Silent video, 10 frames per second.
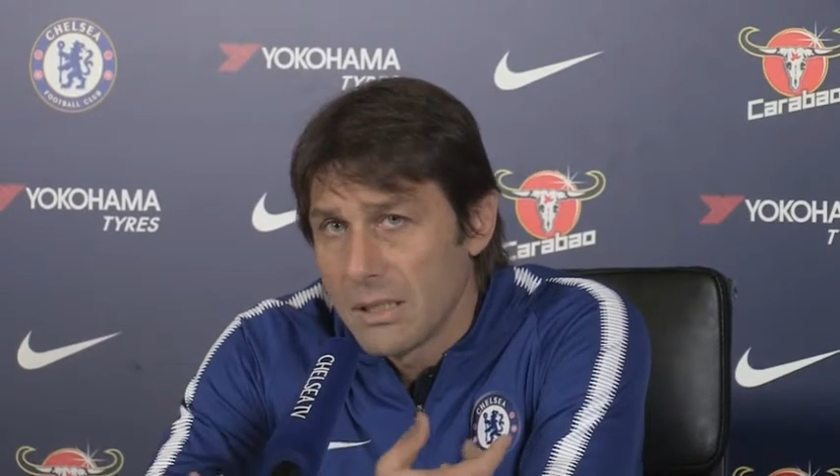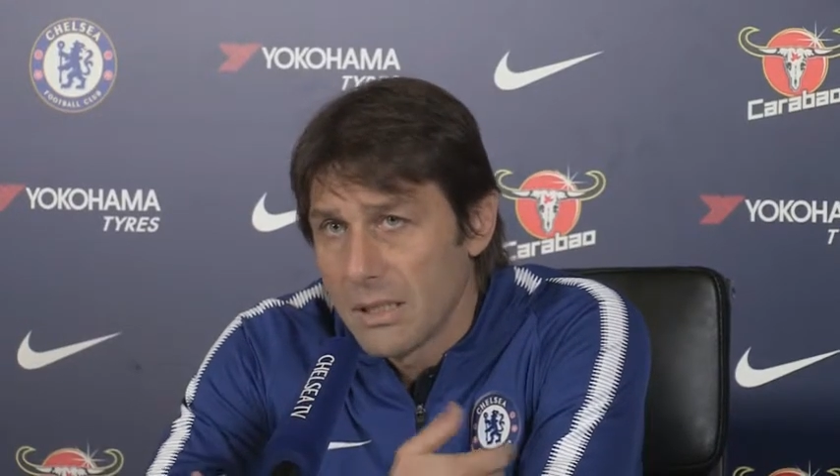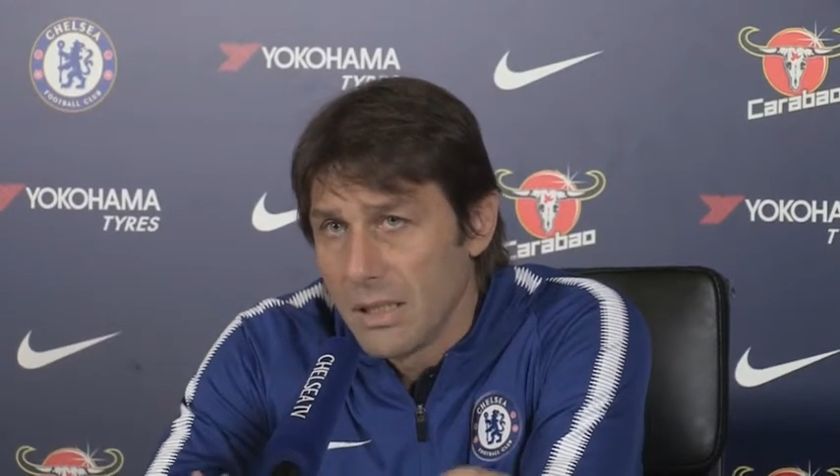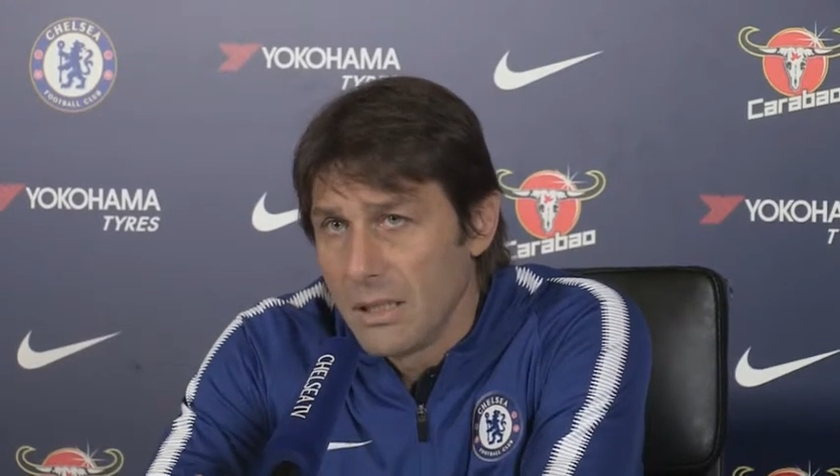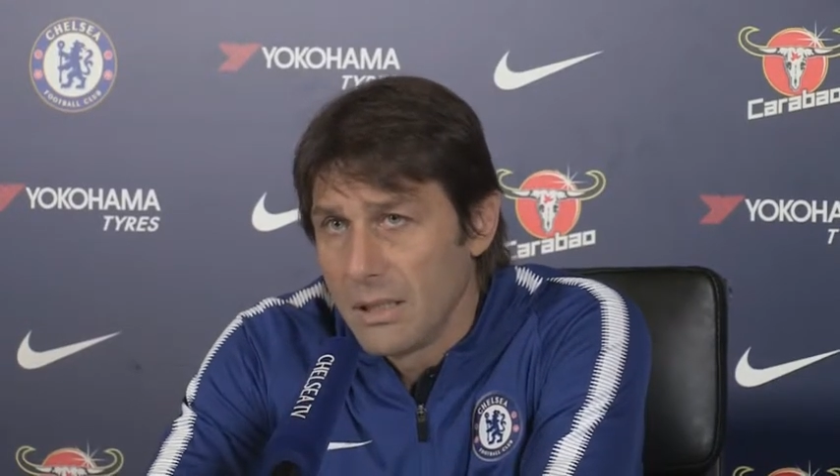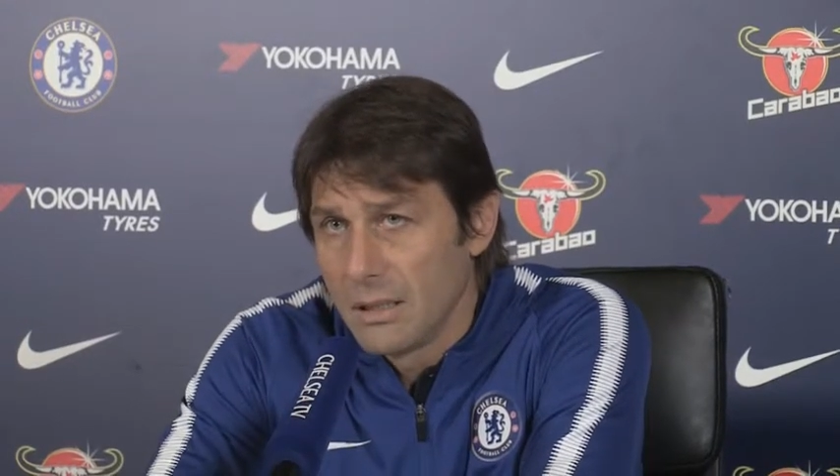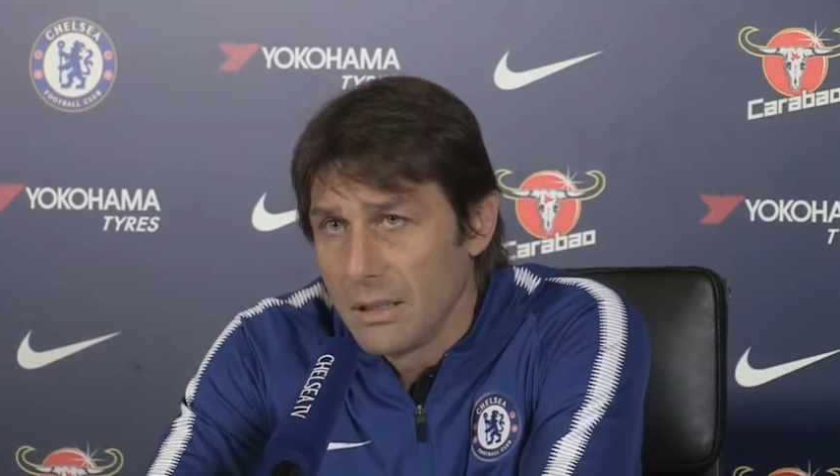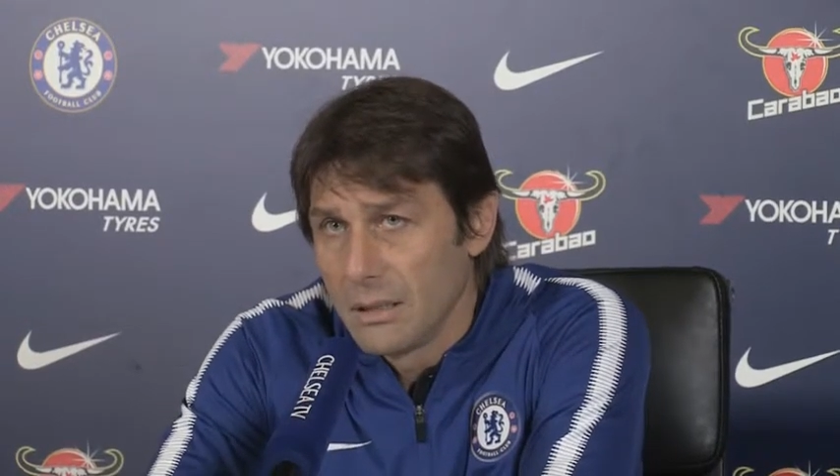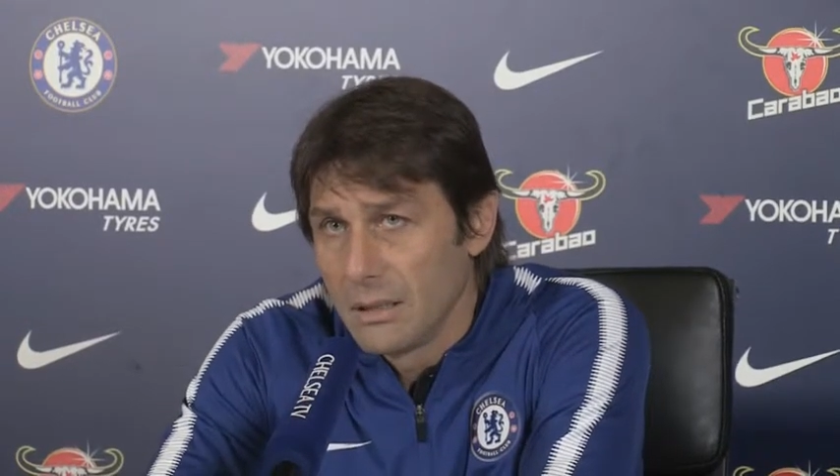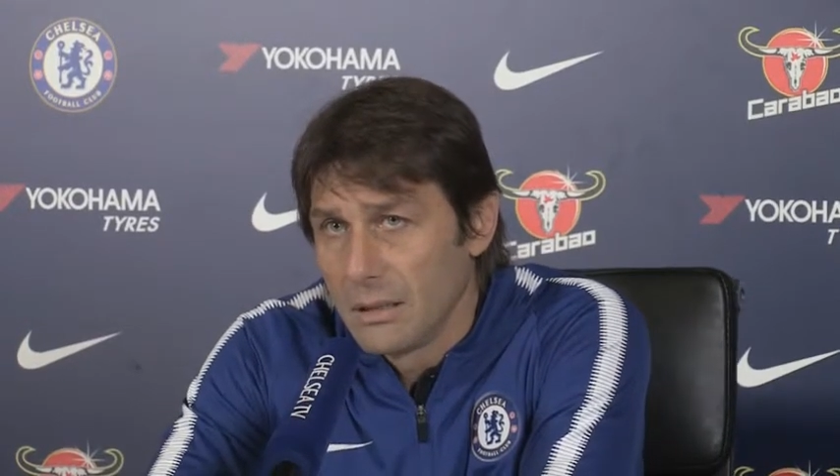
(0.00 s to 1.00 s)
I said
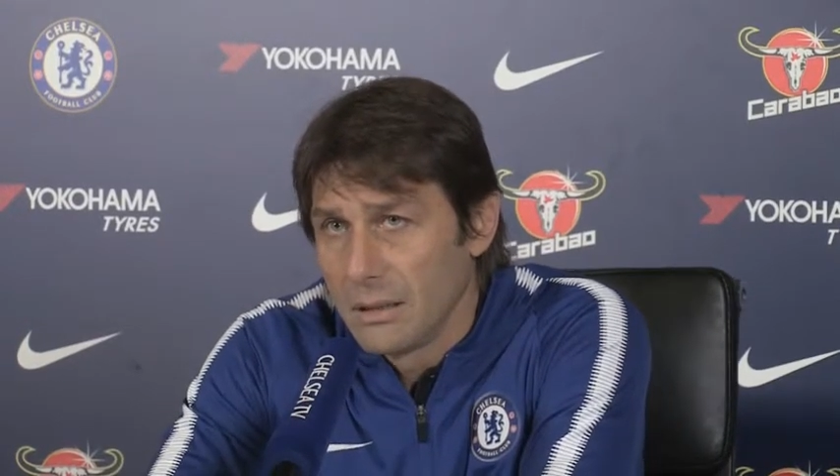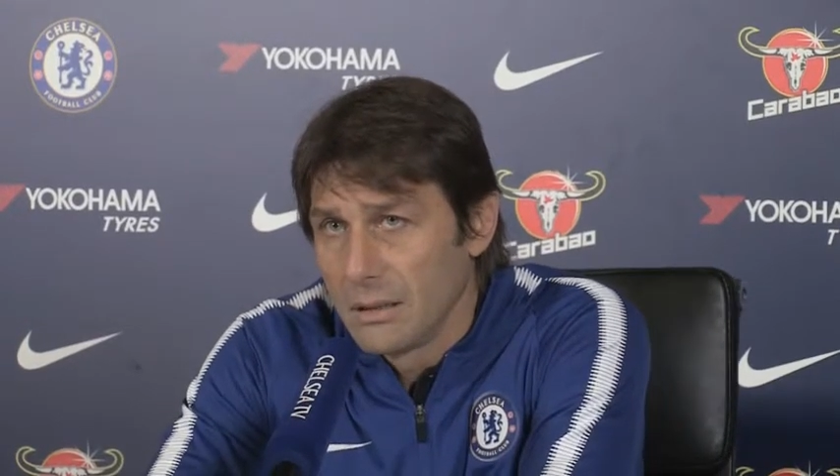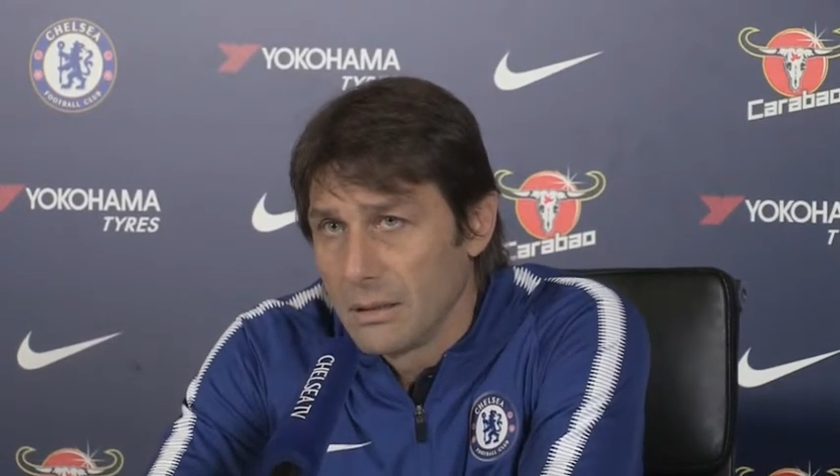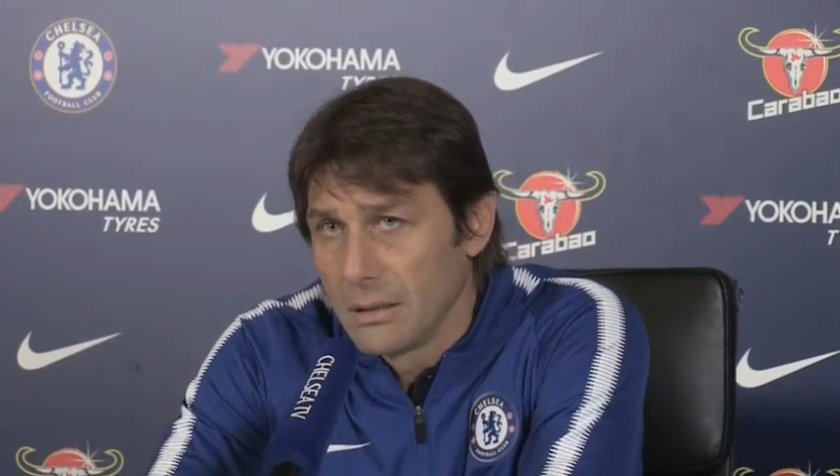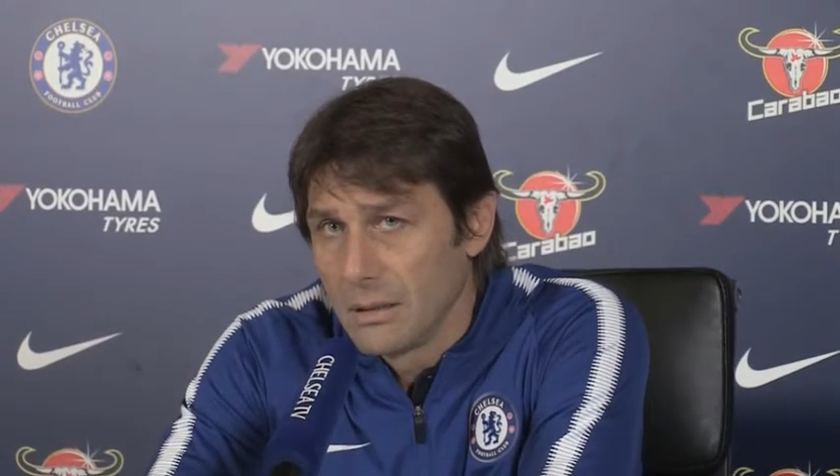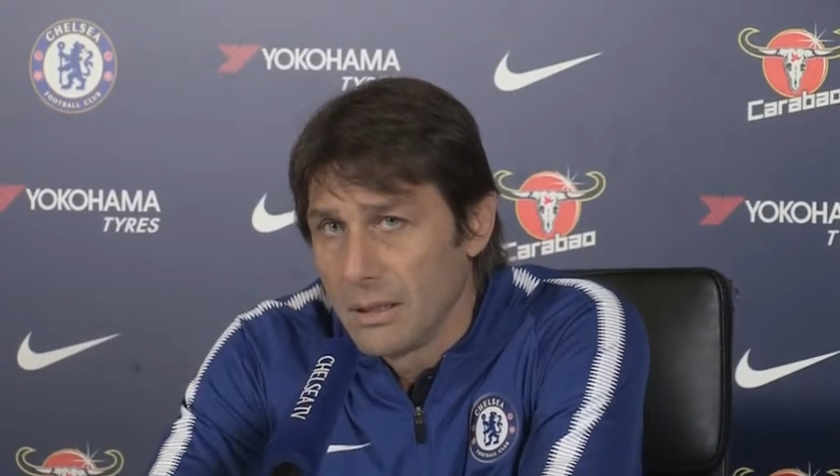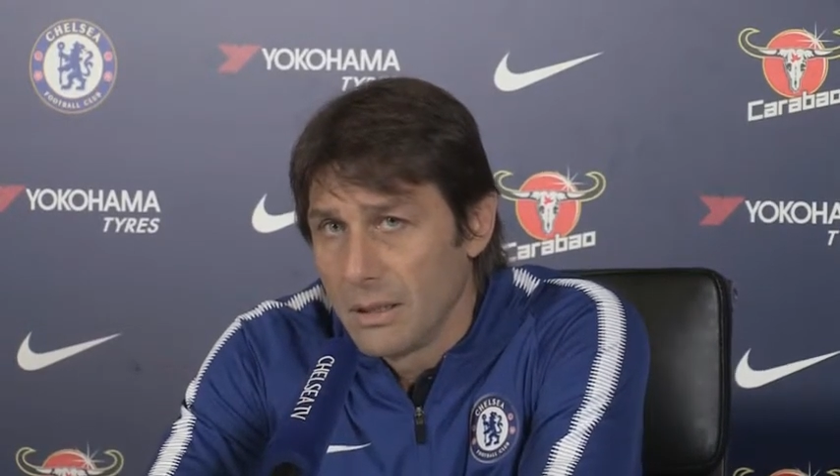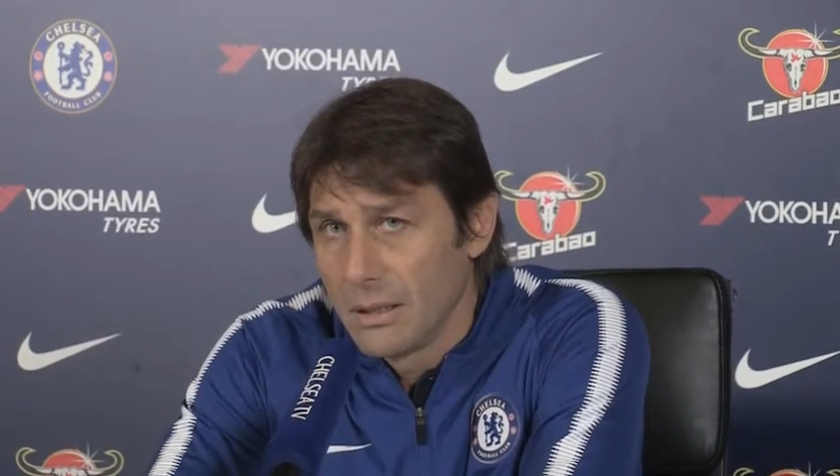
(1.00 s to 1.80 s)
uh, uh